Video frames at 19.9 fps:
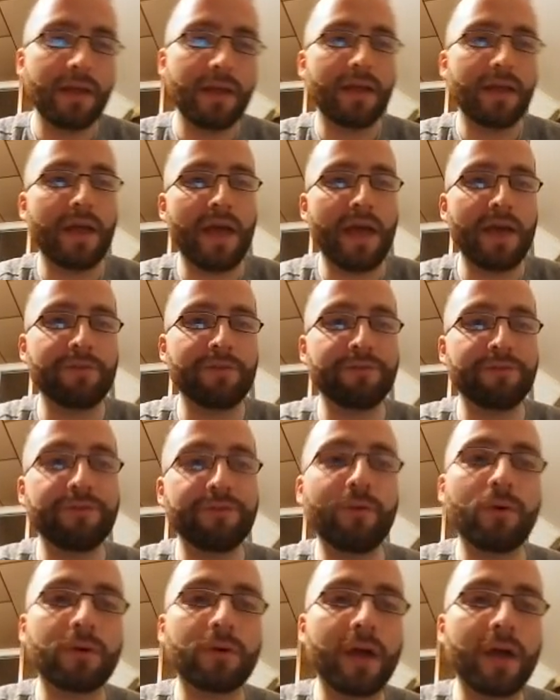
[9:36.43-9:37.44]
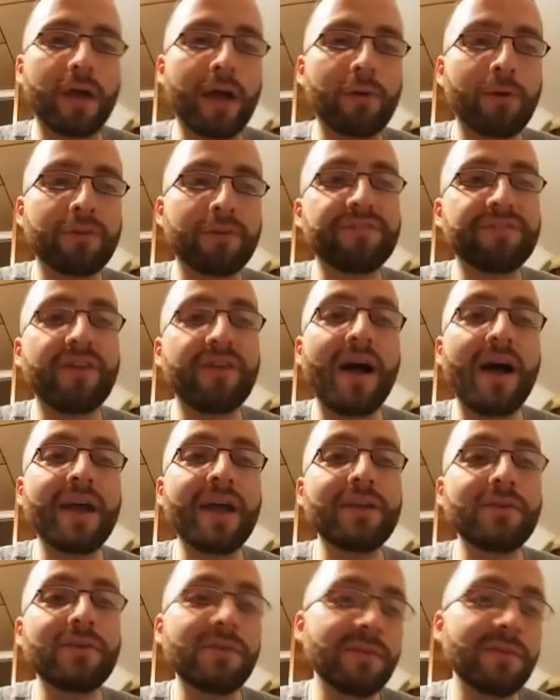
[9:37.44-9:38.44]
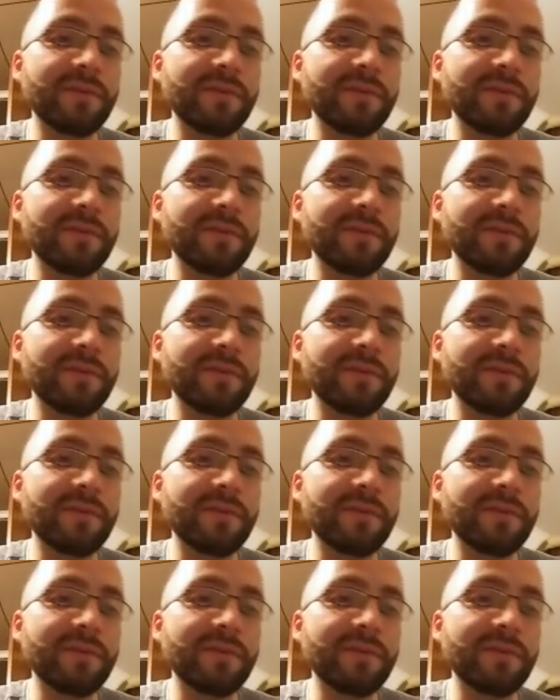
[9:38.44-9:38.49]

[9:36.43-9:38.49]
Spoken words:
And for our final